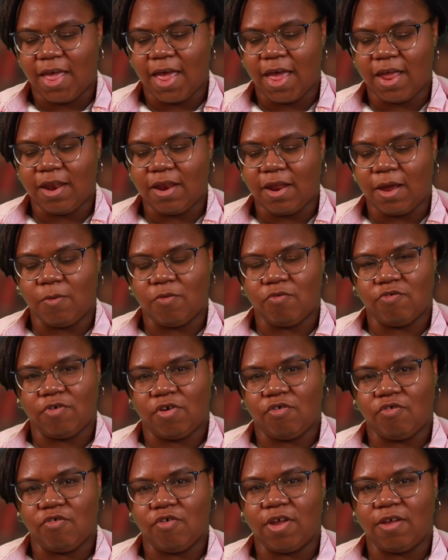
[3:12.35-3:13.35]
and our
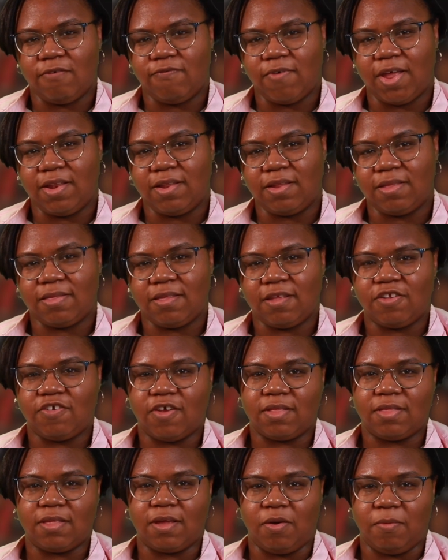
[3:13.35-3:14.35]
recurring events, such
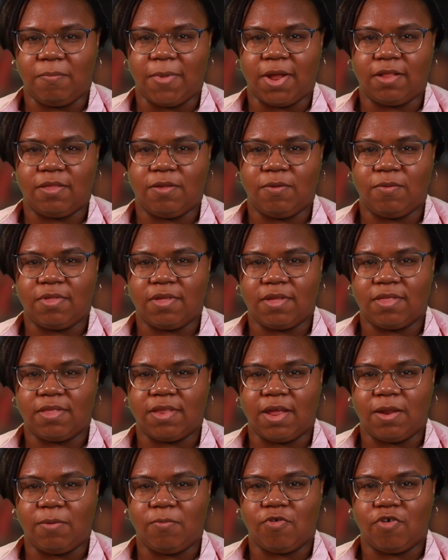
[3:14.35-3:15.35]
as our Matthew
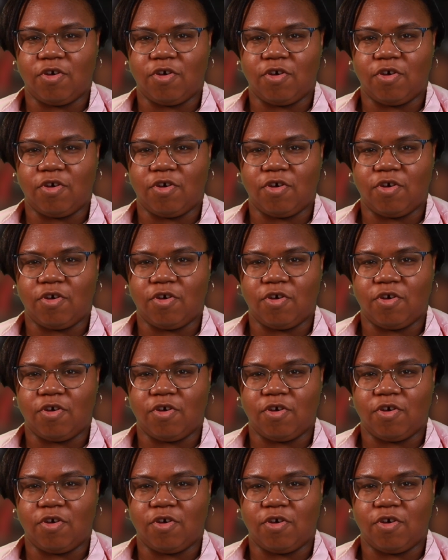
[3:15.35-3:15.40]
69